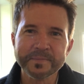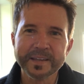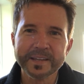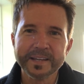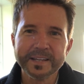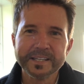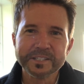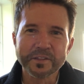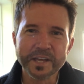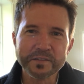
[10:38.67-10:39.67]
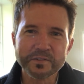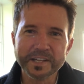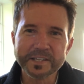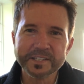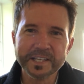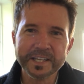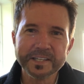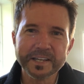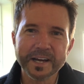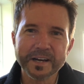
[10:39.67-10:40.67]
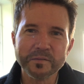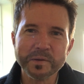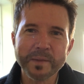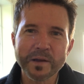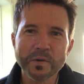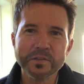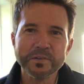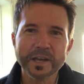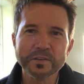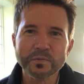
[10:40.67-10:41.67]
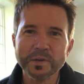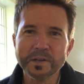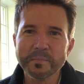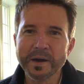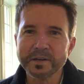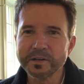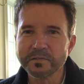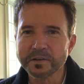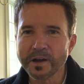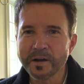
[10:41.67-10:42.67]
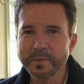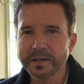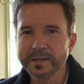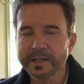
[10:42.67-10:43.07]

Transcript: So thanks for listening in. I'll be back with you next week about a different topic.